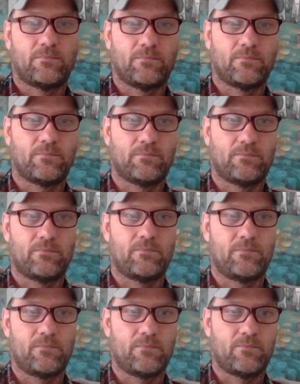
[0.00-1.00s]

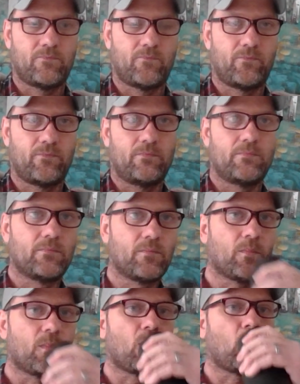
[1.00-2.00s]

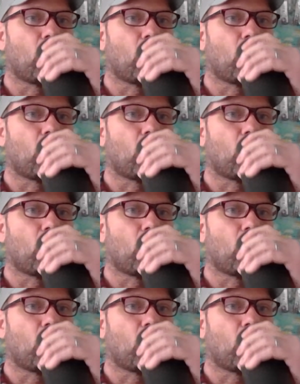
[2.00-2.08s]
[no speech]